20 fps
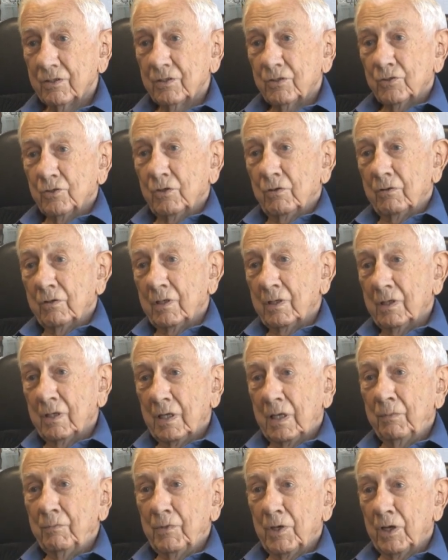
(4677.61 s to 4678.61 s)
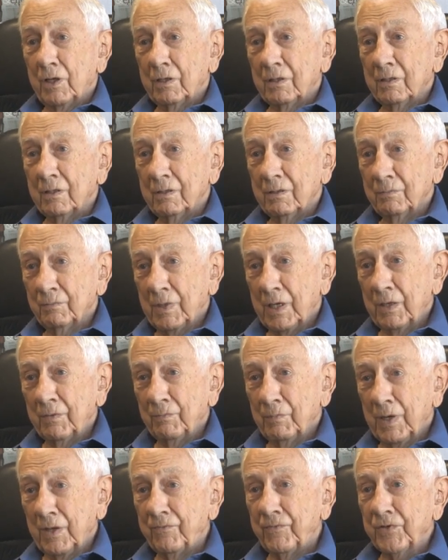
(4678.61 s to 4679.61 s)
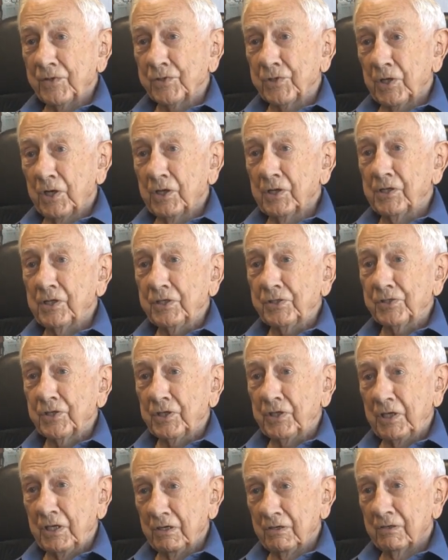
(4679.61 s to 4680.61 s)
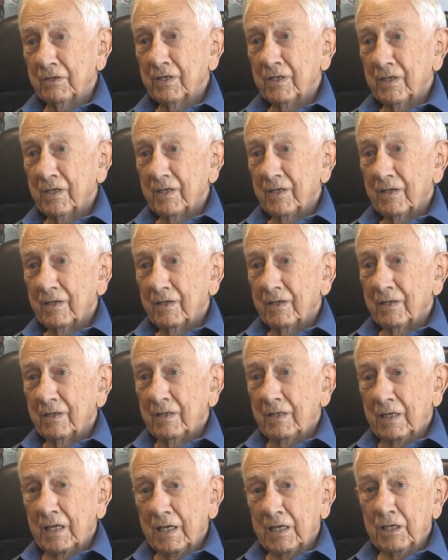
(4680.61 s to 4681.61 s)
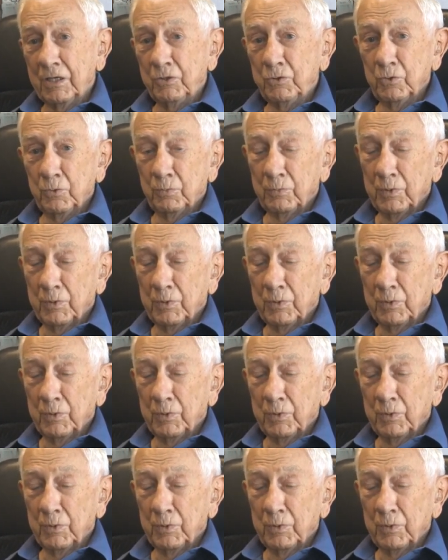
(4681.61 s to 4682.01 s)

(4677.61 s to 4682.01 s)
So I'm not, my, my facilities are here, and I can do